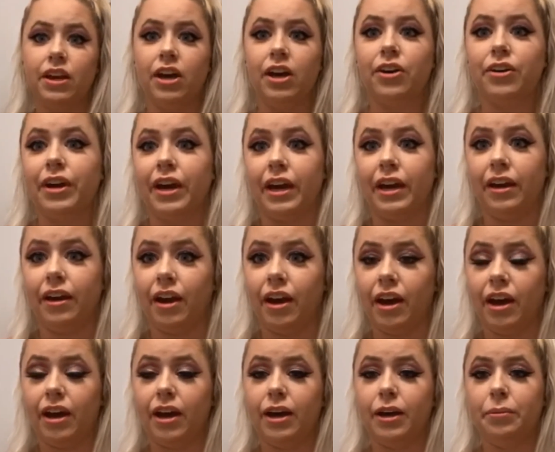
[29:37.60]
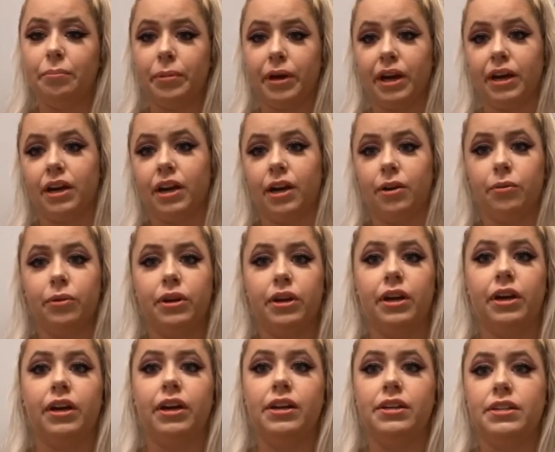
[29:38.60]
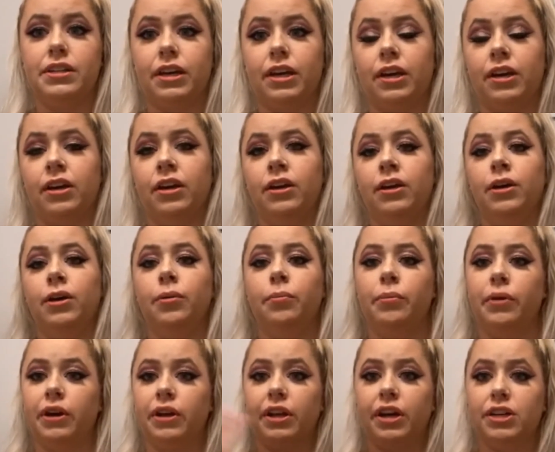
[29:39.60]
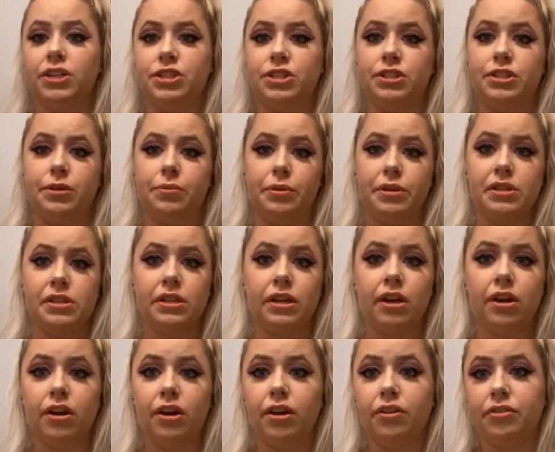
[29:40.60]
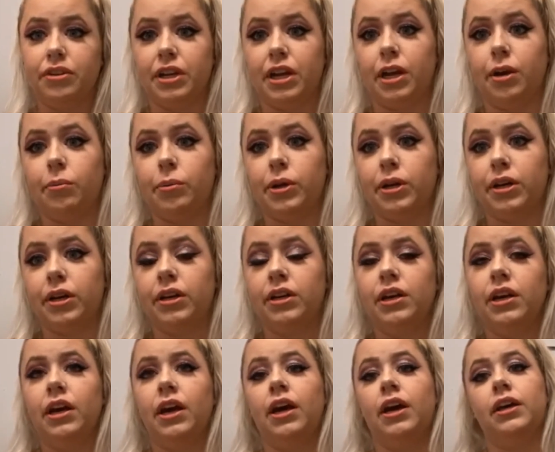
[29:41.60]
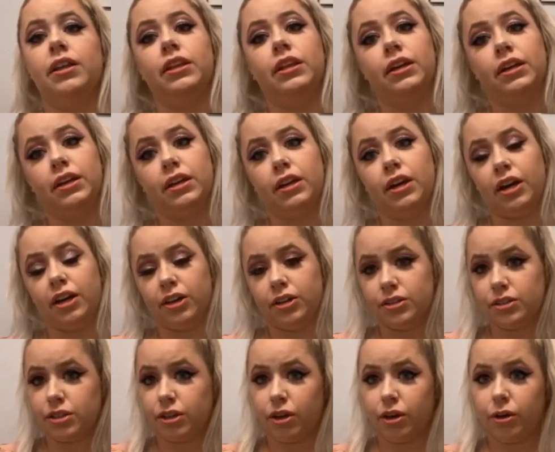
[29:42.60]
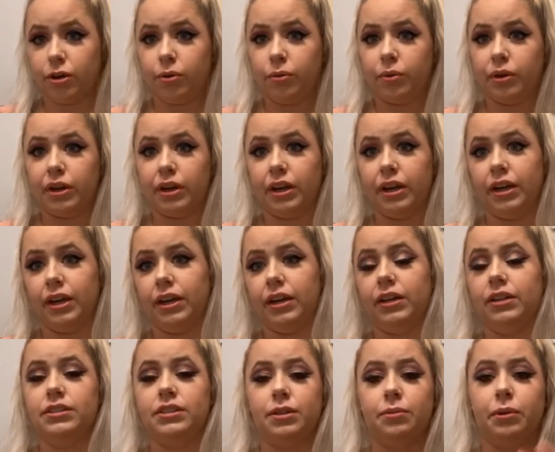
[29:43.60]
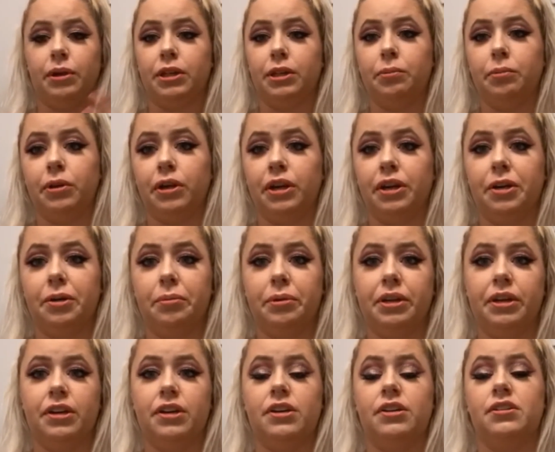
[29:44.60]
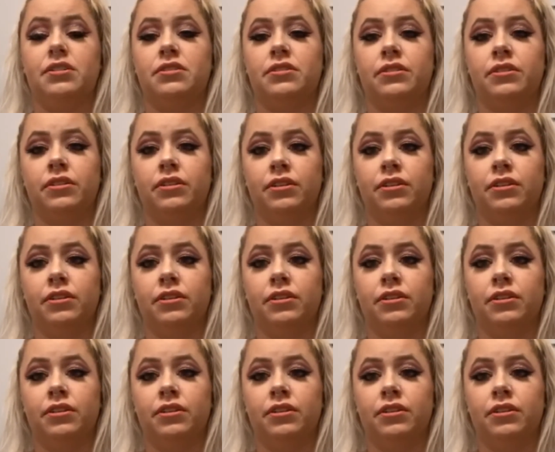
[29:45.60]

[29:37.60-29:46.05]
Okay, I'm back. I went ahead and did my lashes and mascara off of camera, and then I also went ahead and did my lip liner because